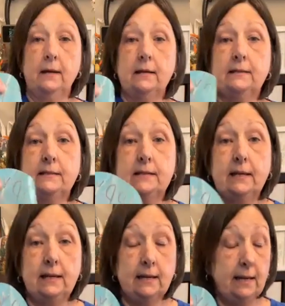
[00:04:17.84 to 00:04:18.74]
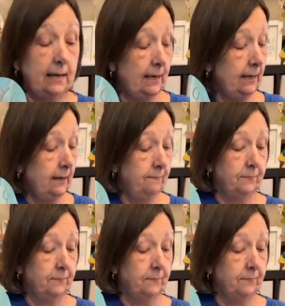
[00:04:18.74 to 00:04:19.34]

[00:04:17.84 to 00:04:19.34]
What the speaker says: It's sticky again.